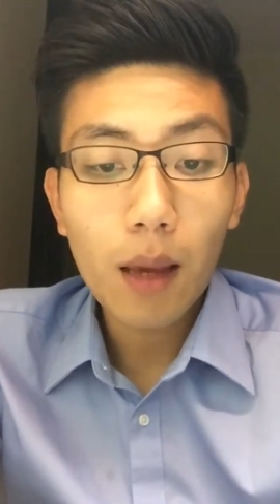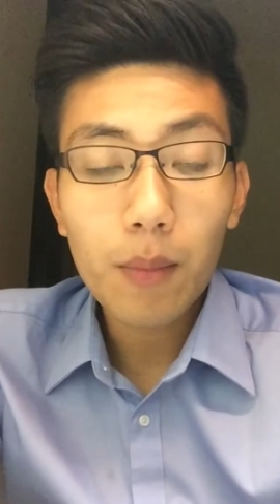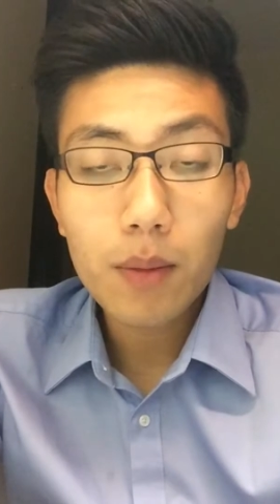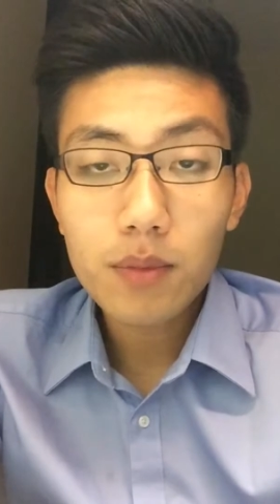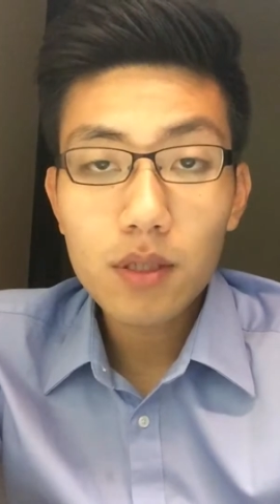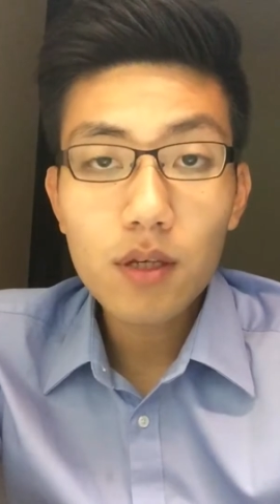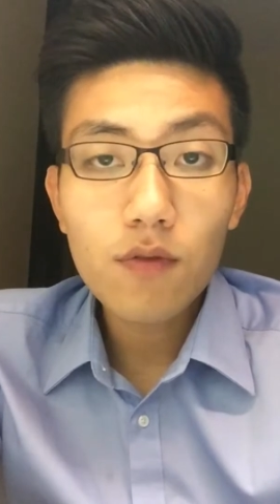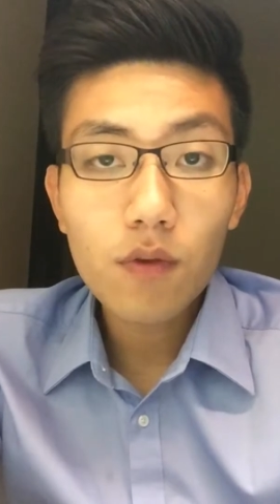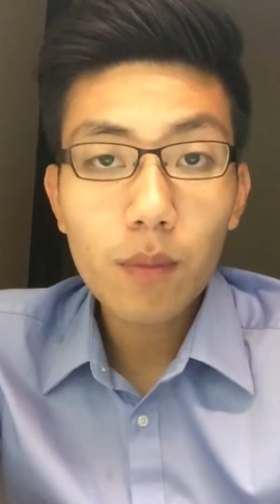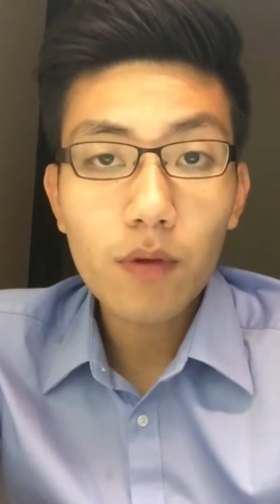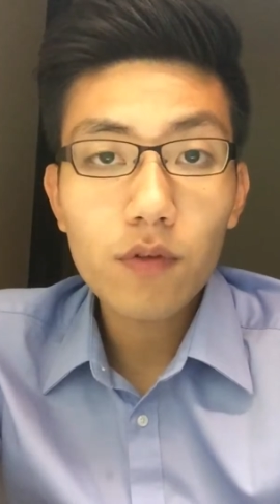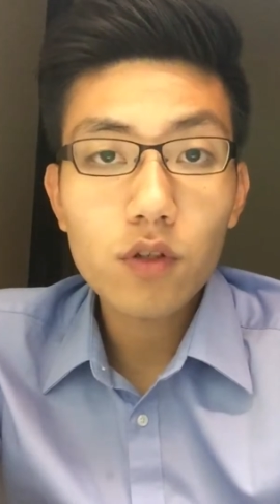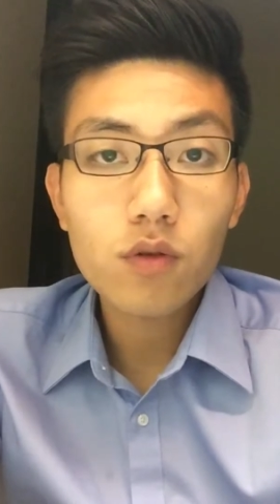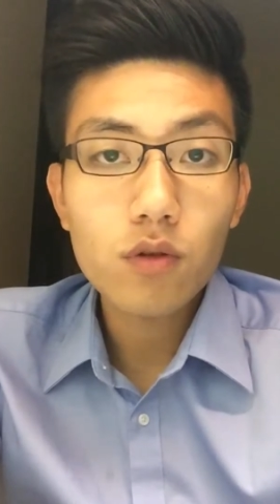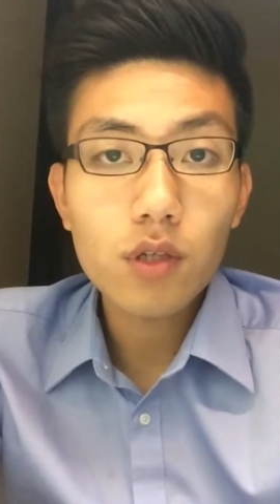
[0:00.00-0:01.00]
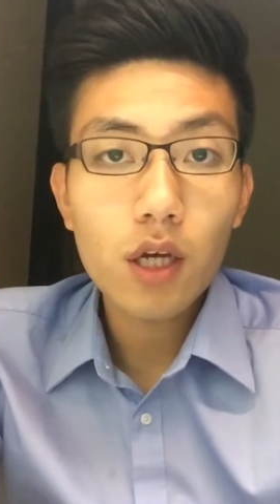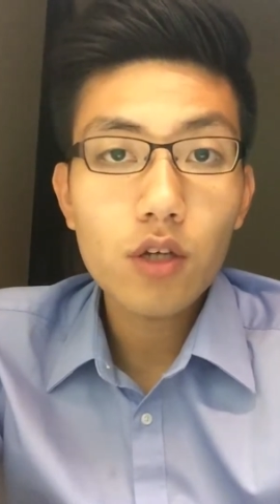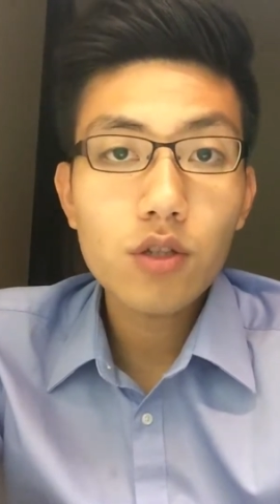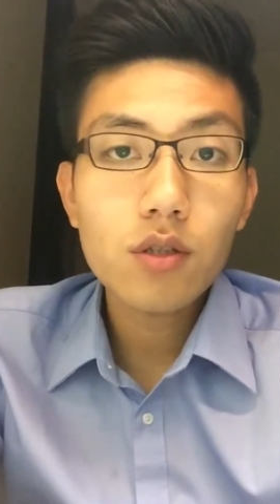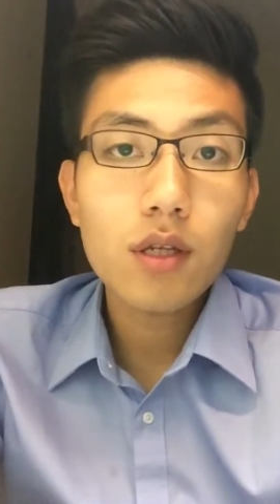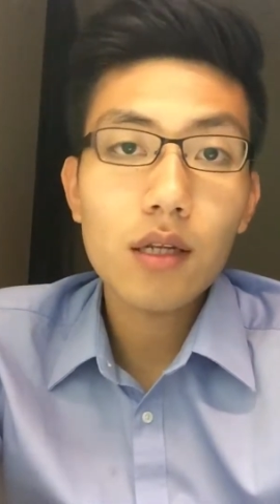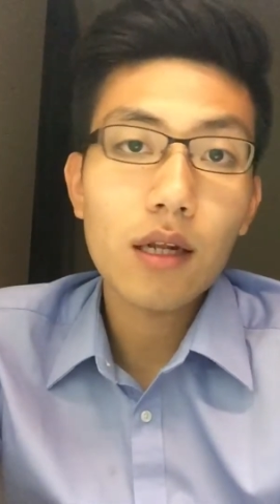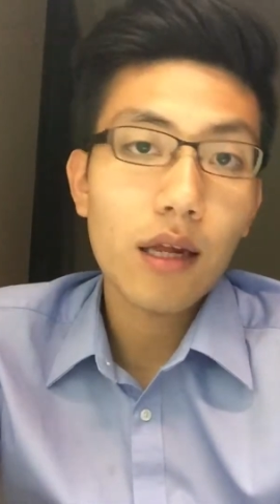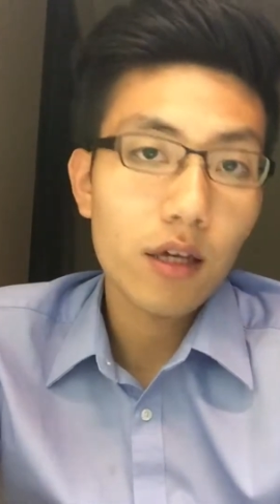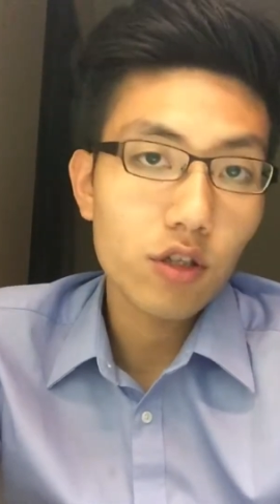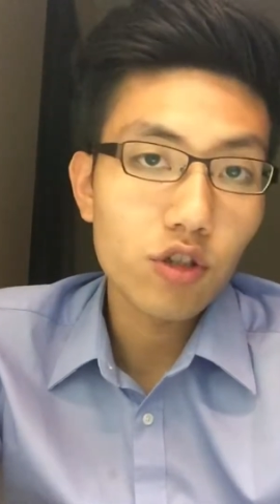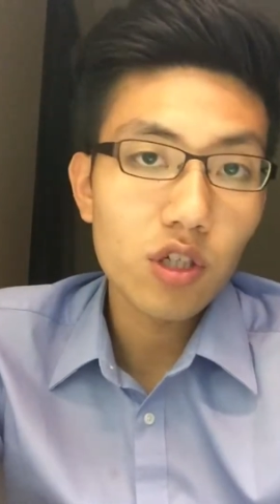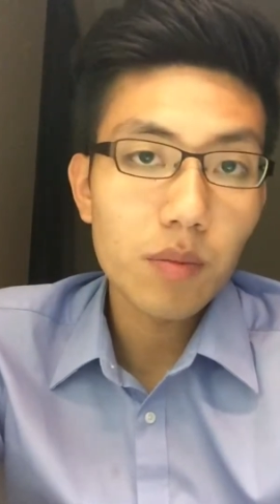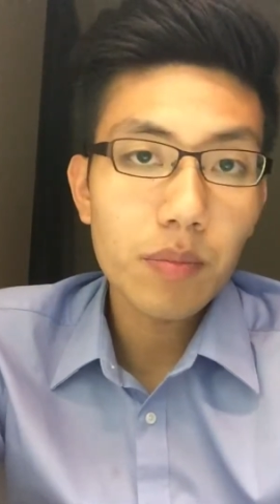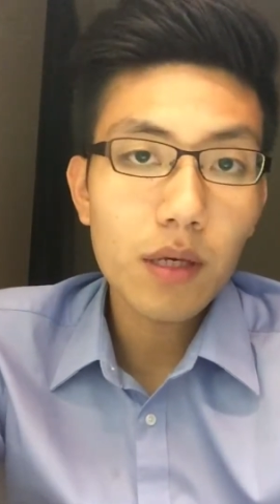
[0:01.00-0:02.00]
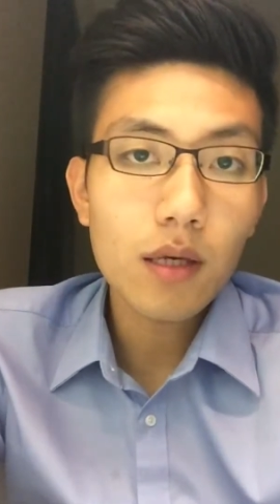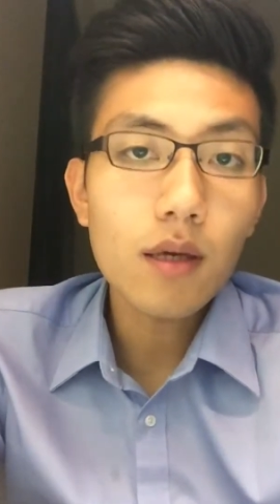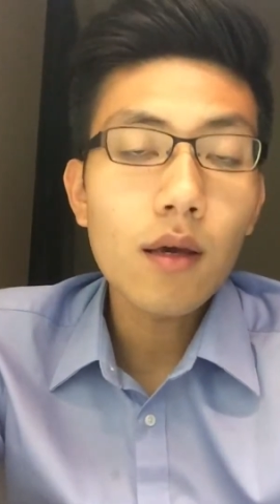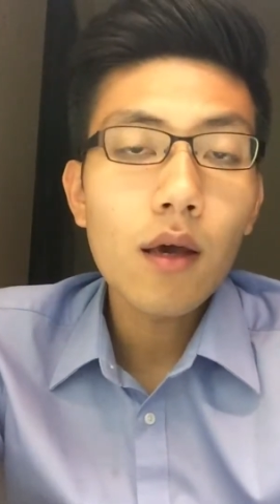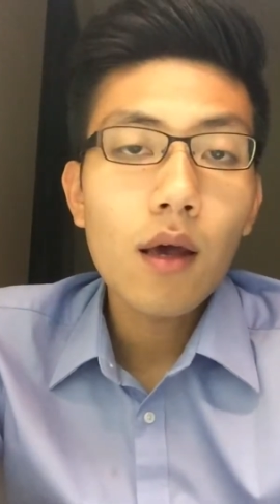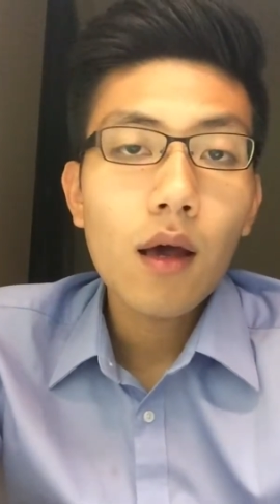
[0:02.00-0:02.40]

MMC for my first rotation, and I had GP,